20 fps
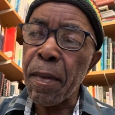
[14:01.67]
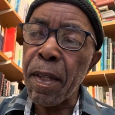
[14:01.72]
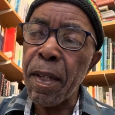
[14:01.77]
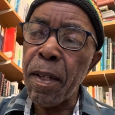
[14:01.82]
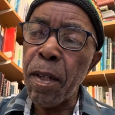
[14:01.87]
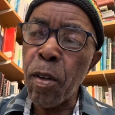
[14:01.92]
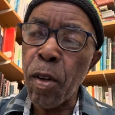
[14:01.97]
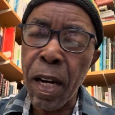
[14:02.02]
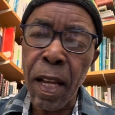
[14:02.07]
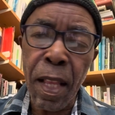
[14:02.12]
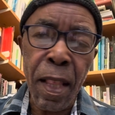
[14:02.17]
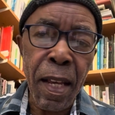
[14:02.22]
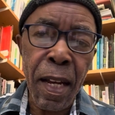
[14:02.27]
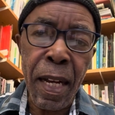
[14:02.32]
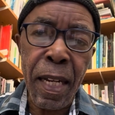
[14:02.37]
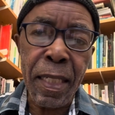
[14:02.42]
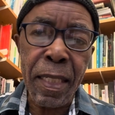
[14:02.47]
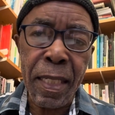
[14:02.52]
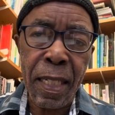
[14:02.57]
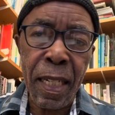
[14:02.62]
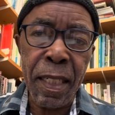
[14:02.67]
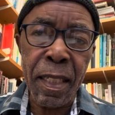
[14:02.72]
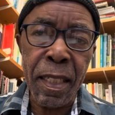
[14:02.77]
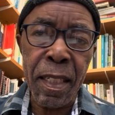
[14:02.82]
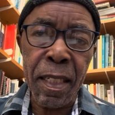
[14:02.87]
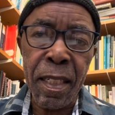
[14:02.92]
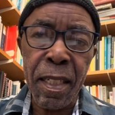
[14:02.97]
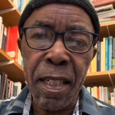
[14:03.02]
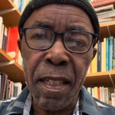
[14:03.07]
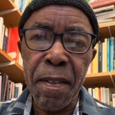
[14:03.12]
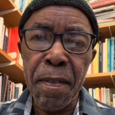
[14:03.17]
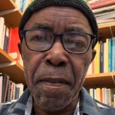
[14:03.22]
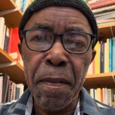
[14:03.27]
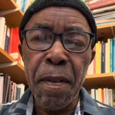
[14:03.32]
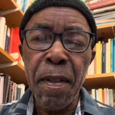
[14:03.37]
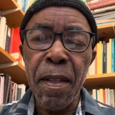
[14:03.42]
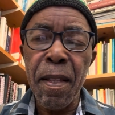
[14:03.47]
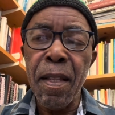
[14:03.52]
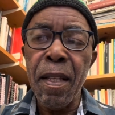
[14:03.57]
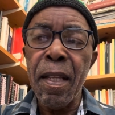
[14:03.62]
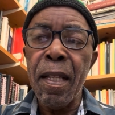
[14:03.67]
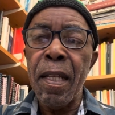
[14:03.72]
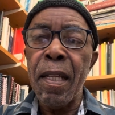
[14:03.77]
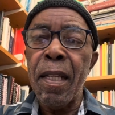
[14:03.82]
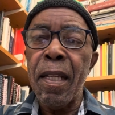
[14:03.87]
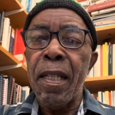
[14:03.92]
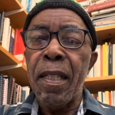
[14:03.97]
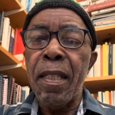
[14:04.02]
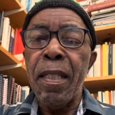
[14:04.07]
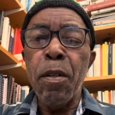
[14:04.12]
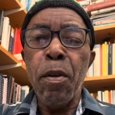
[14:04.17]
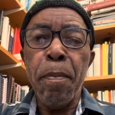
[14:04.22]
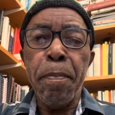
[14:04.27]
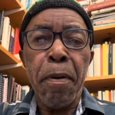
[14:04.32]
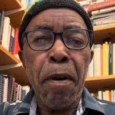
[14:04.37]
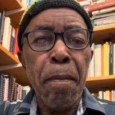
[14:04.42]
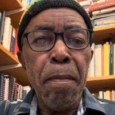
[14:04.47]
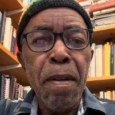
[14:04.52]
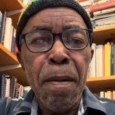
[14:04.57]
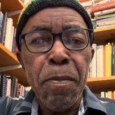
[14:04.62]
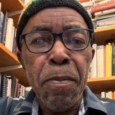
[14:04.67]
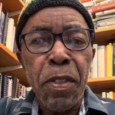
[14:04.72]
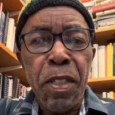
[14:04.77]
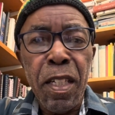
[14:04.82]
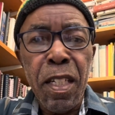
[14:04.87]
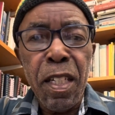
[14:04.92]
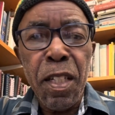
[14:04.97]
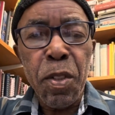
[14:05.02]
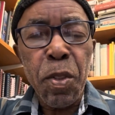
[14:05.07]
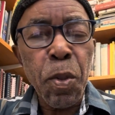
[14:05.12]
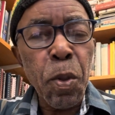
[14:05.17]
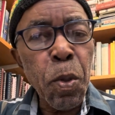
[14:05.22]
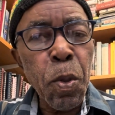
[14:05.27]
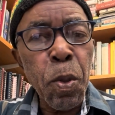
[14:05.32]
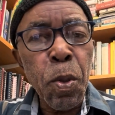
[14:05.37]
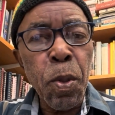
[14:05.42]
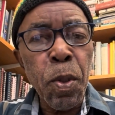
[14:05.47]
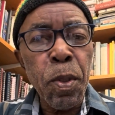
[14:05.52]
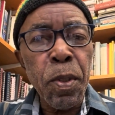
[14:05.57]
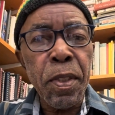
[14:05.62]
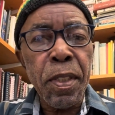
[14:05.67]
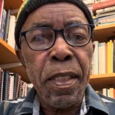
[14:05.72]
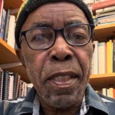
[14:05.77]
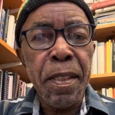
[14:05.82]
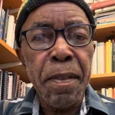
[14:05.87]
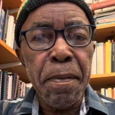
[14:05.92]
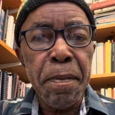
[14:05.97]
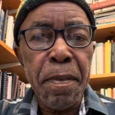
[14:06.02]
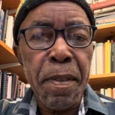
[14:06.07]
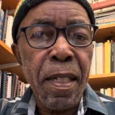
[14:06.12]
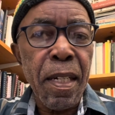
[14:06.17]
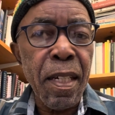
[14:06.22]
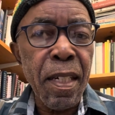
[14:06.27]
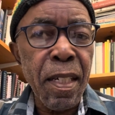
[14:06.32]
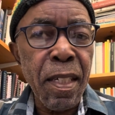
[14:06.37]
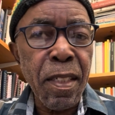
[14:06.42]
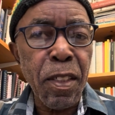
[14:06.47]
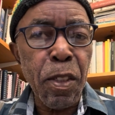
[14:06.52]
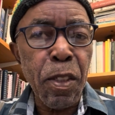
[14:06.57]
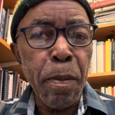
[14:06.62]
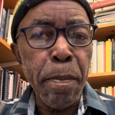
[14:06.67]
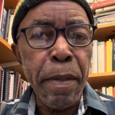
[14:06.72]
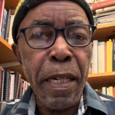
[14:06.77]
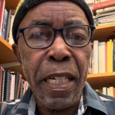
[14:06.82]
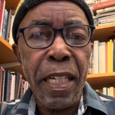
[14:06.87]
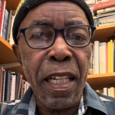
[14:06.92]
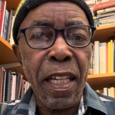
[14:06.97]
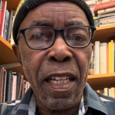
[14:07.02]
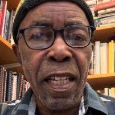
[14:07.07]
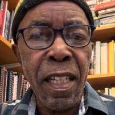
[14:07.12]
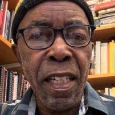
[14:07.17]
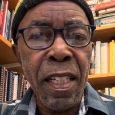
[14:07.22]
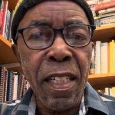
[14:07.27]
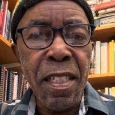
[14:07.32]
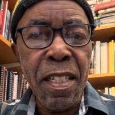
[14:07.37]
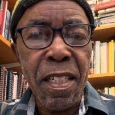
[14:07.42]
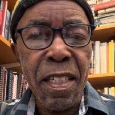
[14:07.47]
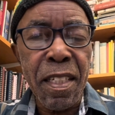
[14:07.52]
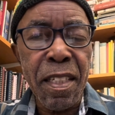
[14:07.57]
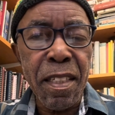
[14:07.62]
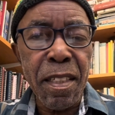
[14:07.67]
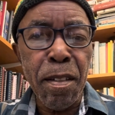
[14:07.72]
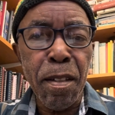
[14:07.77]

or rather I cite it. There were problems in the schools, Somali kids,